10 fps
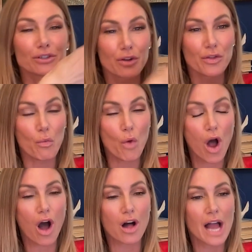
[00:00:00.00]
on the
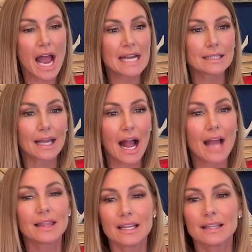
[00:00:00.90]
wall, and he's like, I
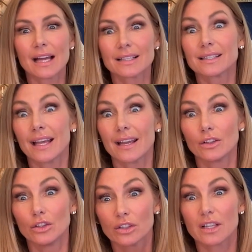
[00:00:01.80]
think that's like
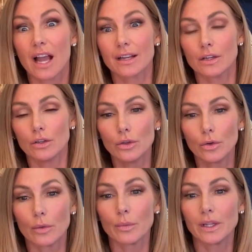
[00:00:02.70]
looks kind of
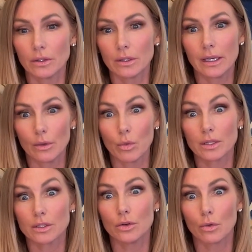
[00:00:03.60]
new, and it
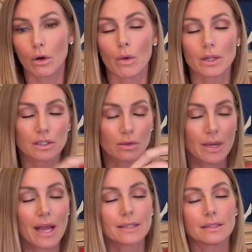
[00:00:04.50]
was a newer one, so we
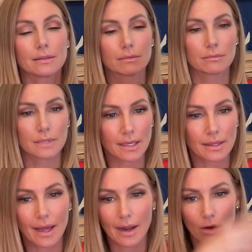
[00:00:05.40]
had to take
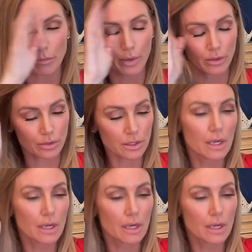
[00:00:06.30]
that out and post.